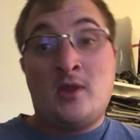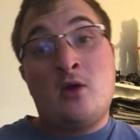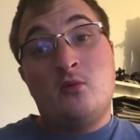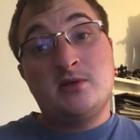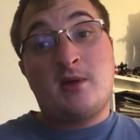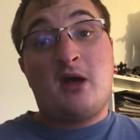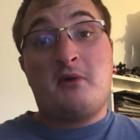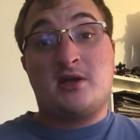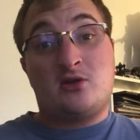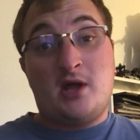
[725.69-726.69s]
Which, by the
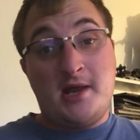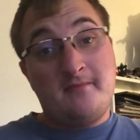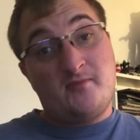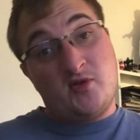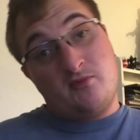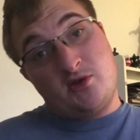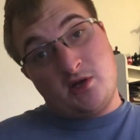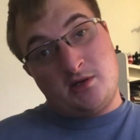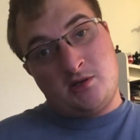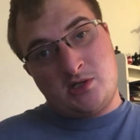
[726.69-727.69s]
way, Glenn,
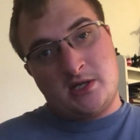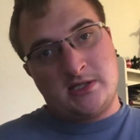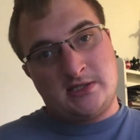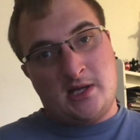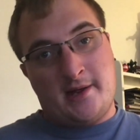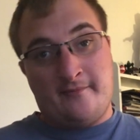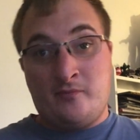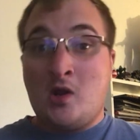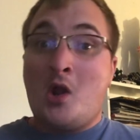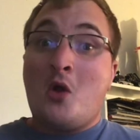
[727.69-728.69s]
Chucky's son,
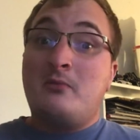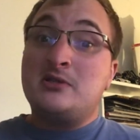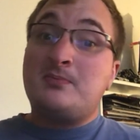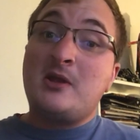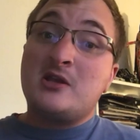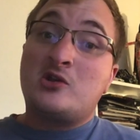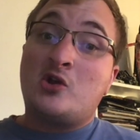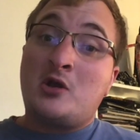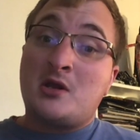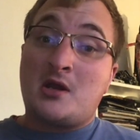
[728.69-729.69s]
was pretty
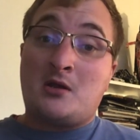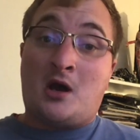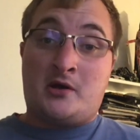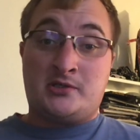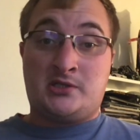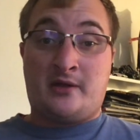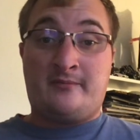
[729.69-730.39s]
cool and all that stuff.